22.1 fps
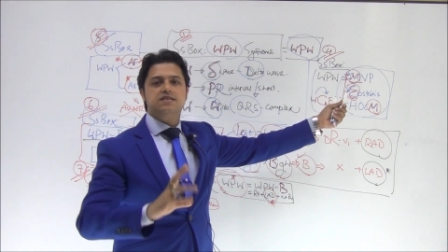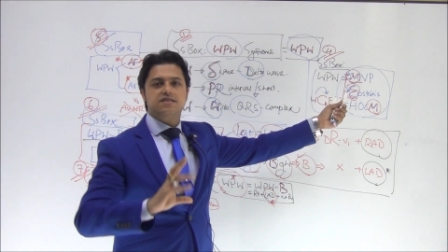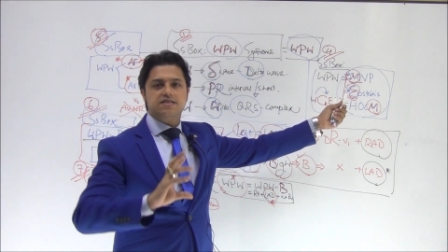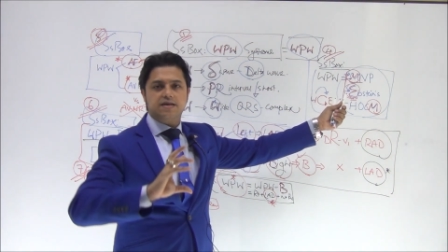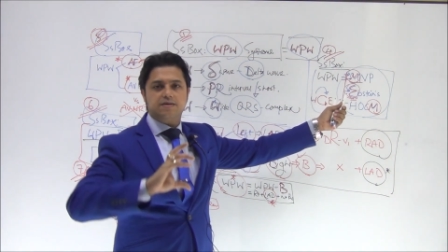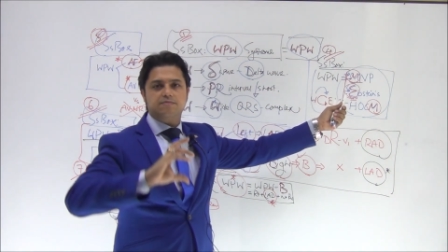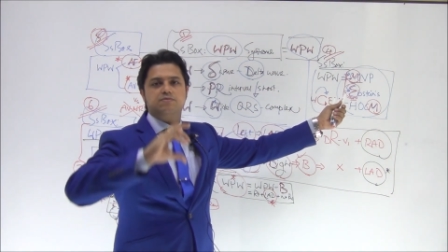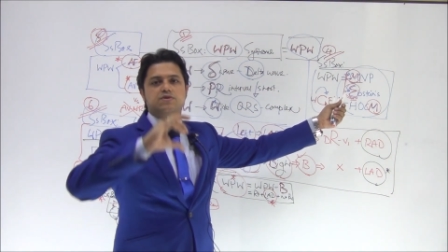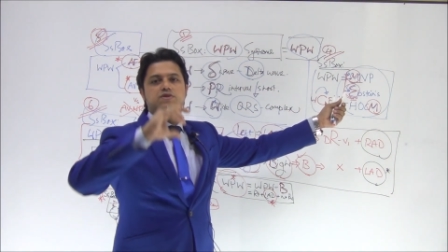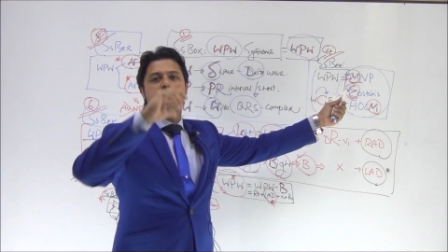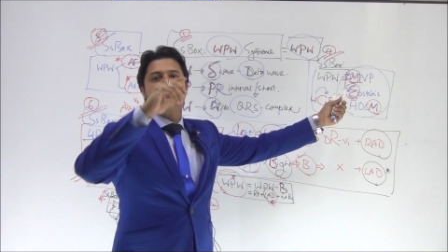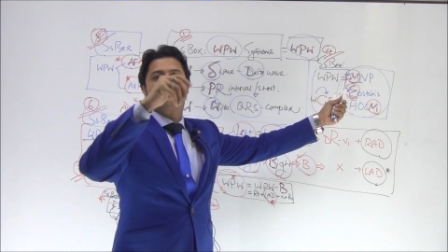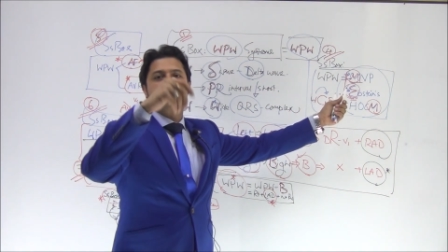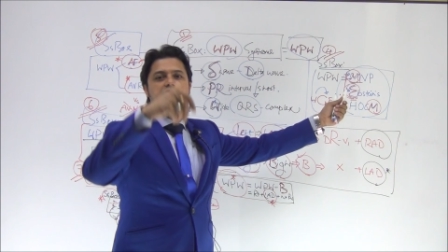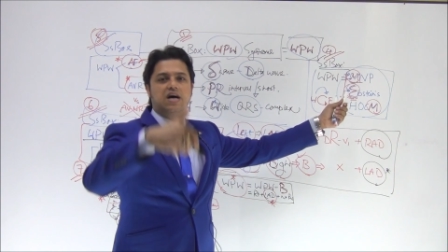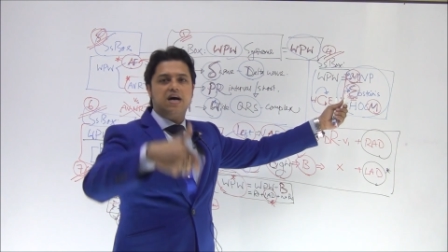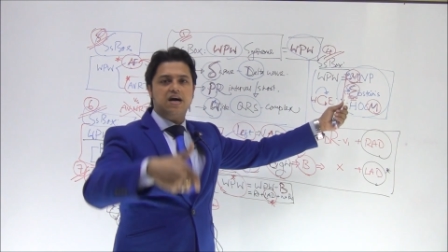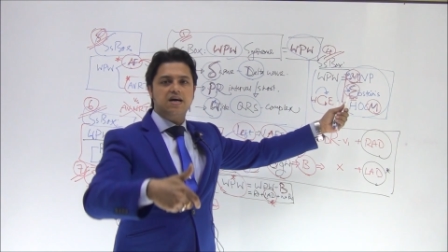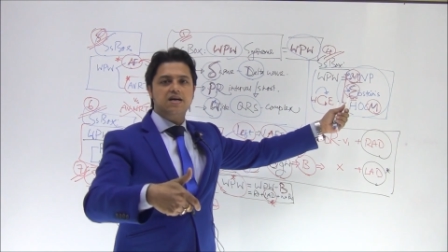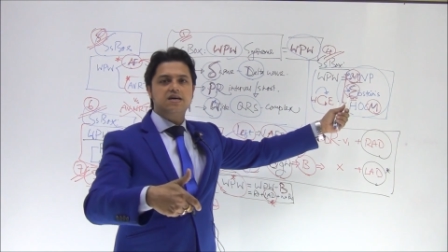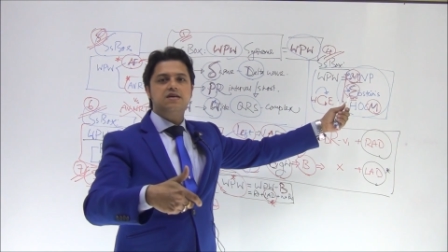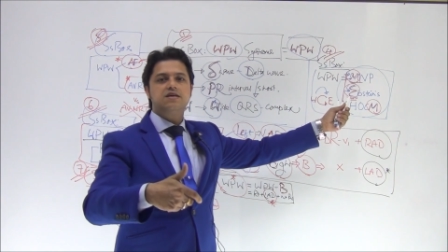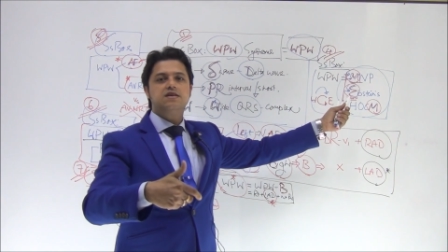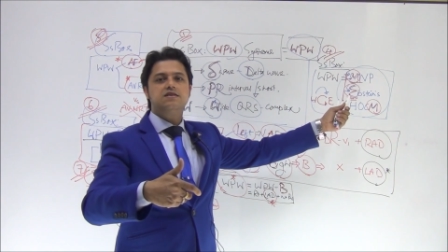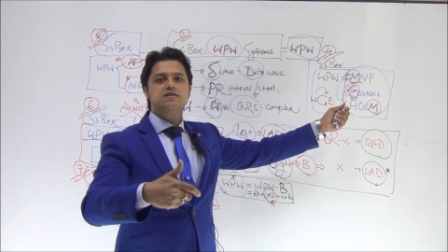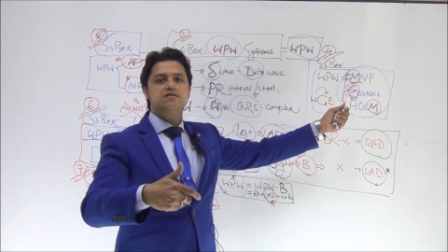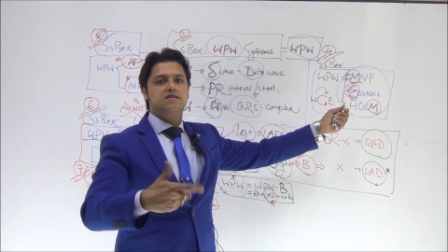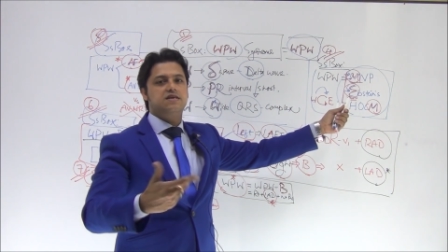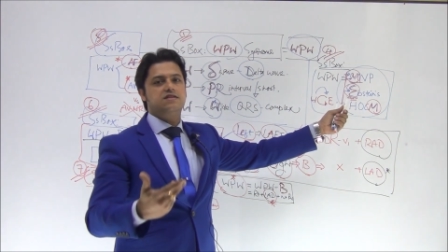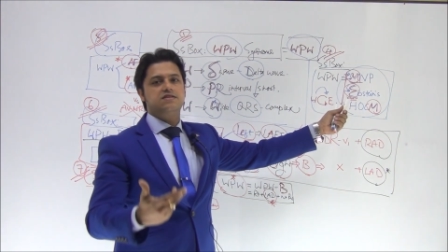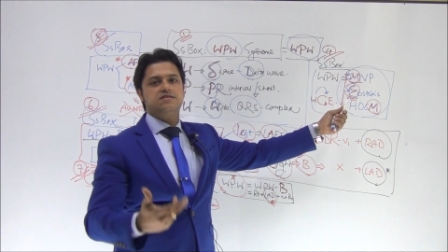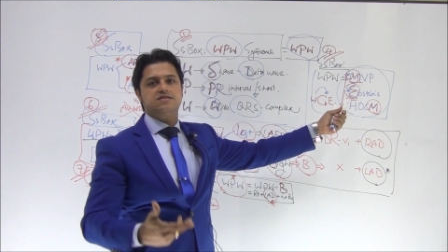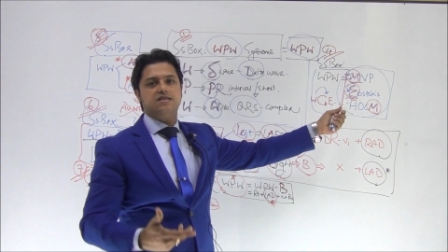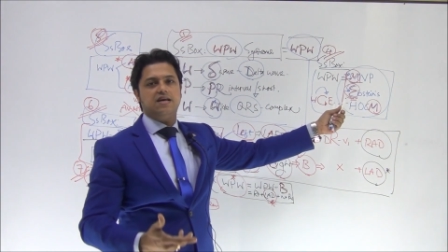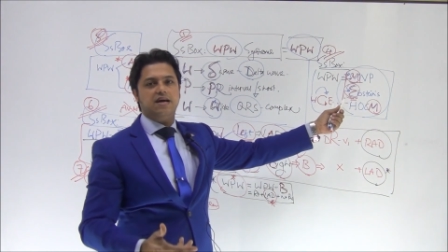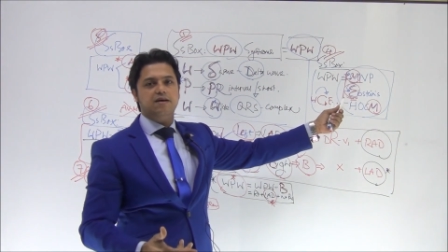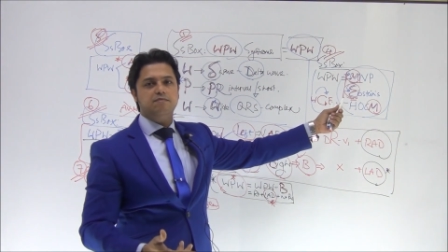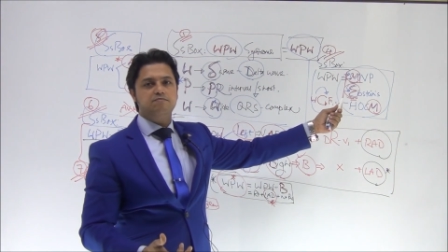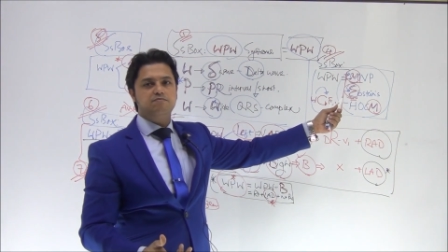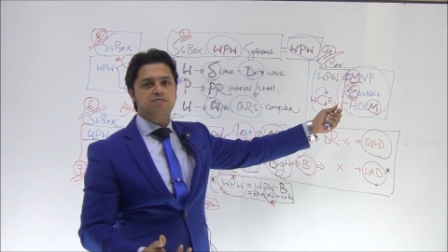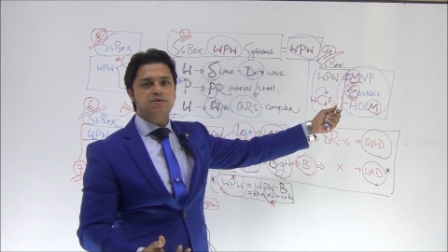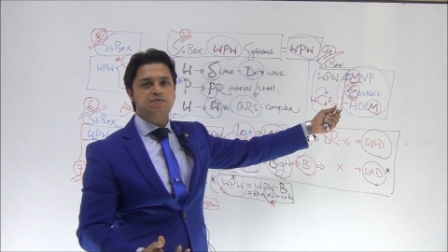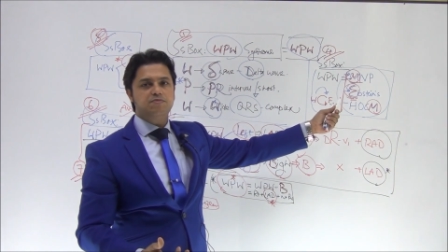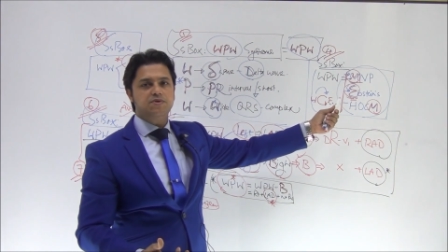W turn, that is
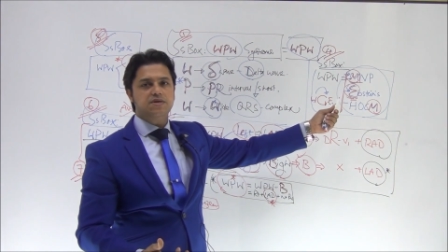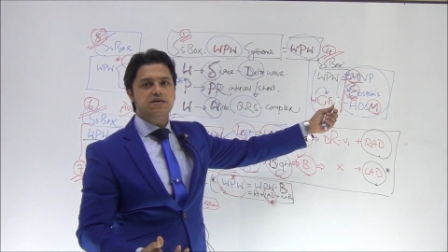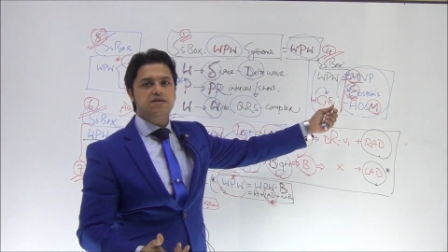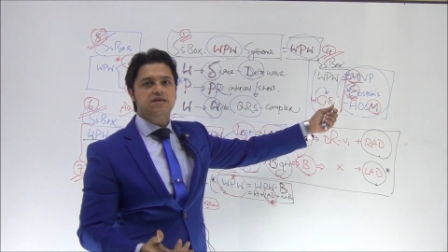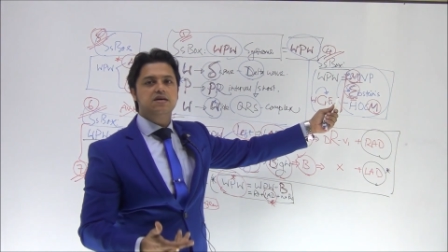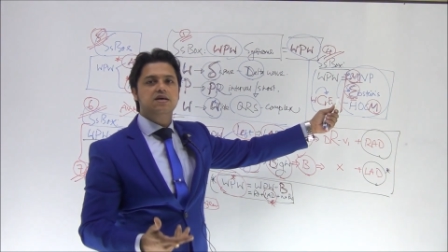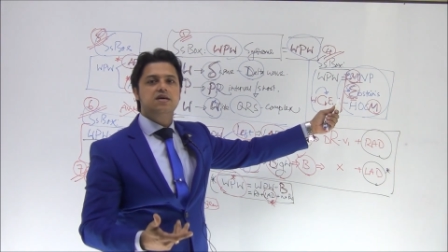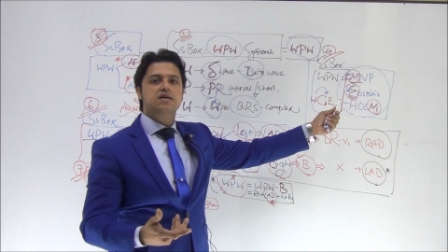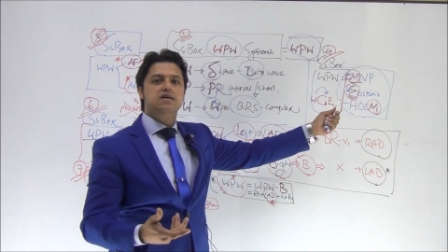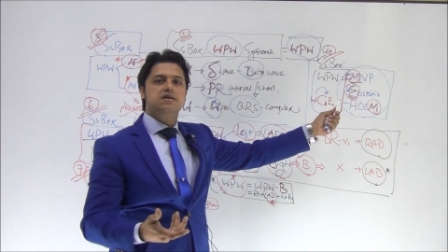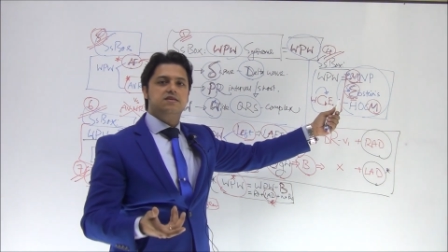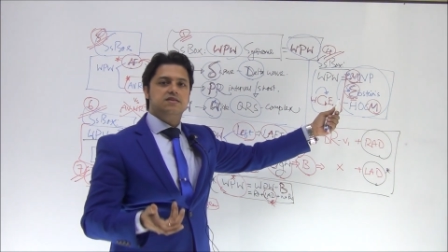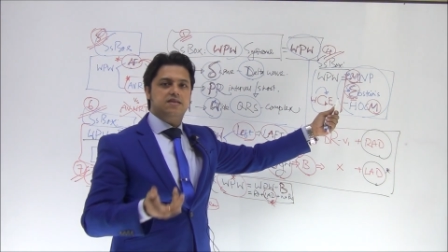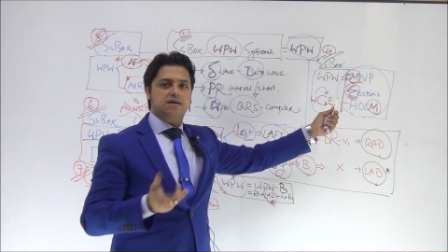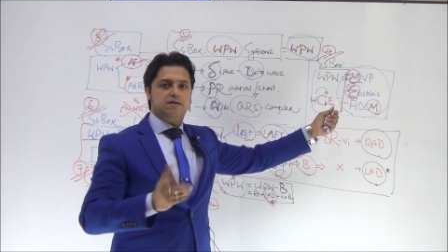MBP,